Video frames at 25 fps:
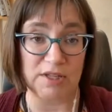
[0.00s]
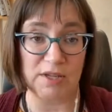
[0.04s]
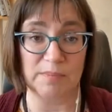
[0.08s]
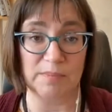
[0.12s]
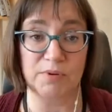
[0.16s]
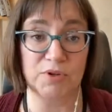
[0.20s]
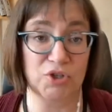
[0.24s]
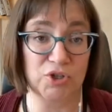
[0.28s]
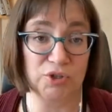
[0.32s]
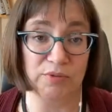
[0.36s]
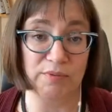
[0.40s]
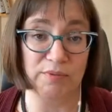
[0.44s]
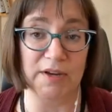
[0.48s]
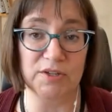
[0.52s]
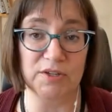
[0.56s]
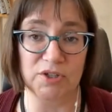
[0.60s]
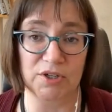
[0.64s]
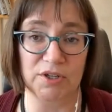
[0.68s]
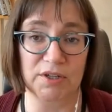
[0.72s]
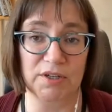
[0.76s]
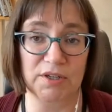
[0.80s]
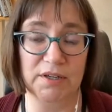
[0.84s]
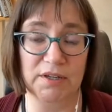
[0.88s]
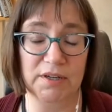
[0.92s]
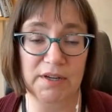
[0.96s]
So they put you
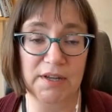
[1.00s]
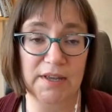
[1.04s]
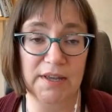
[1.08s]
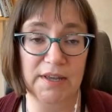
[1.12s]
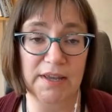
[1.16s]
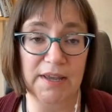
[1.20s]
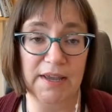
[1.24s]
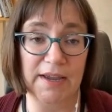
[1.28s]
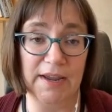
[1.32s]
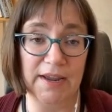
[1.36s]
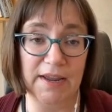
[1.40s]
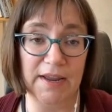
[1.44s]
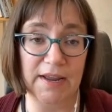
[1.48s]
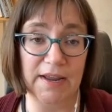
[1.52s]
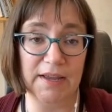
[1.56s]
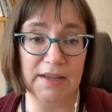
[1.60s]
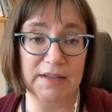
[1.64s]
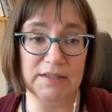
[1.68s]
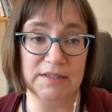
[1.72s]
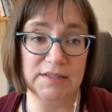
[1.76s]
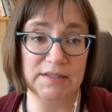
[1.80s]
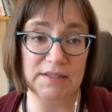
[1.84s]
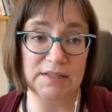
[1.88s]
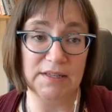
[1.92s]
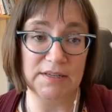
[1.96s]
under, and